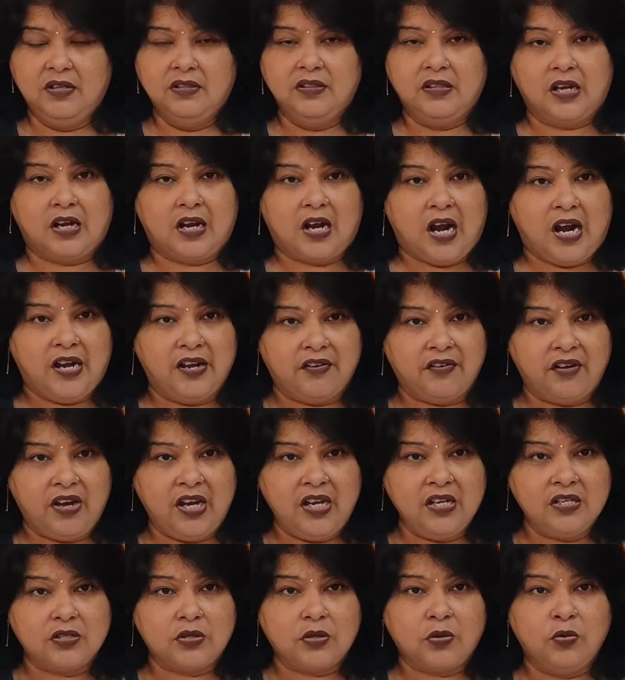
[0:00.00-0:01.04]
The
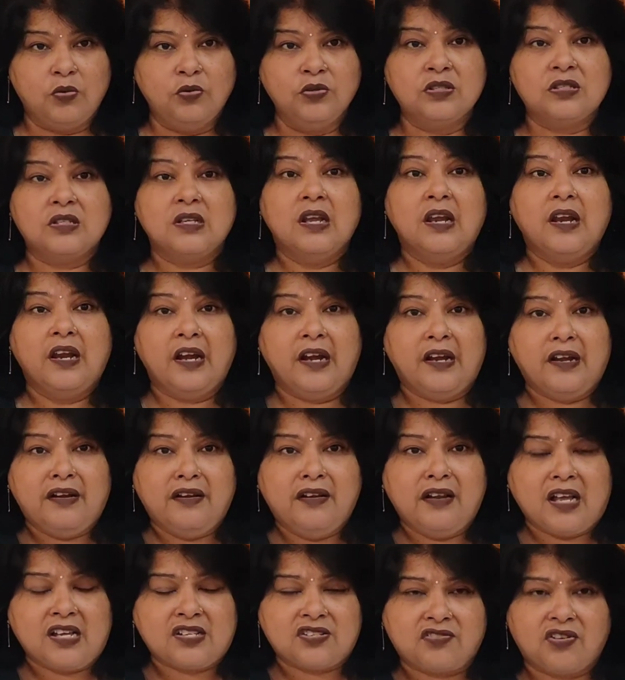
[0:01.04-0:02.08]
countries whose
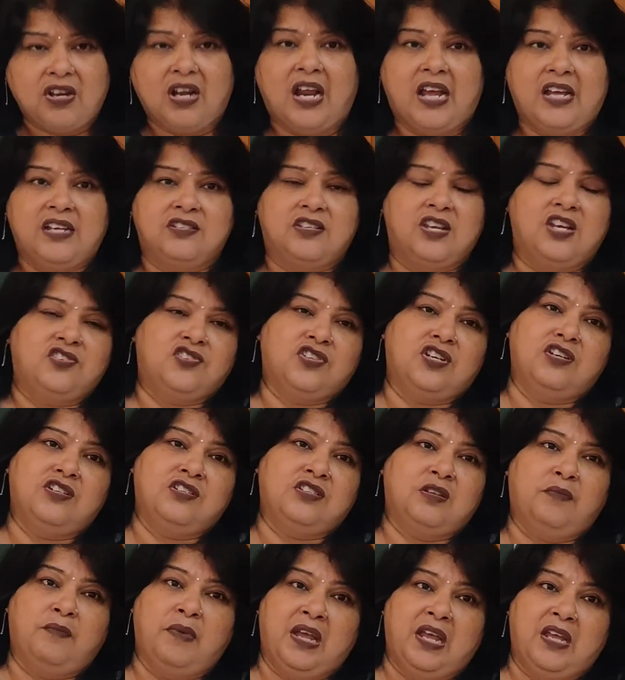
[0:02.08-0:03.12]
industrialization
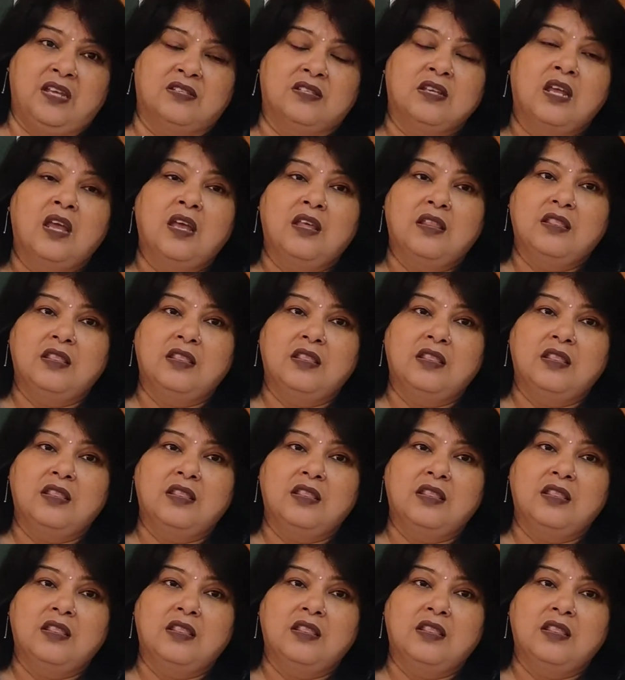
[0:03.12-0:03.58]
is the base,